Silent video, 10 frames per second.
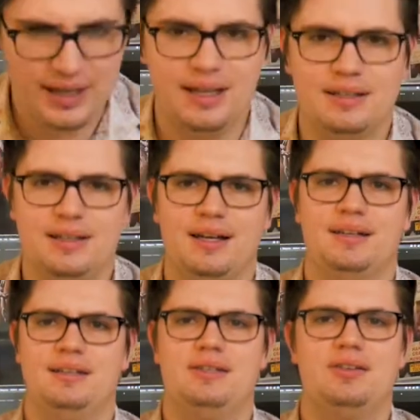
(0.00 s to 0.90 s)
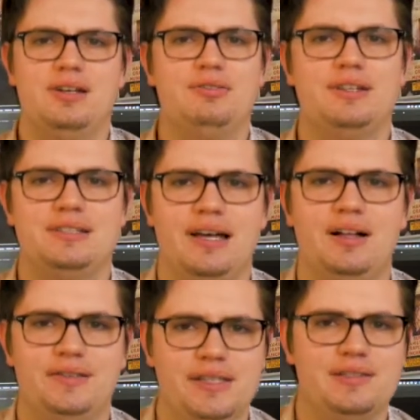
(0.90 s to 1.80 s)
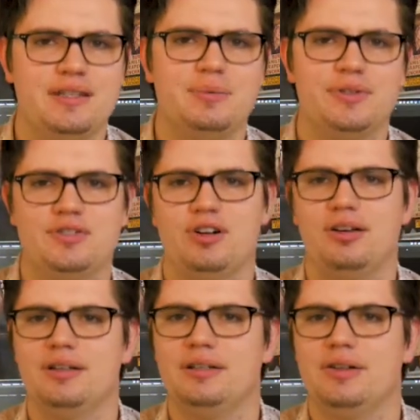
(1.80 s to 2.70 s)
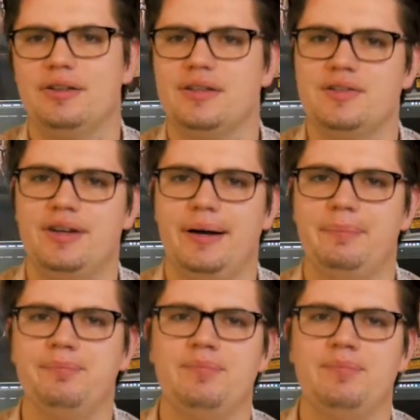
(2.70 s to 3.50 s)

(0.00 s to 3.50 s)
and you can definitely tell Disney was struggling during this time.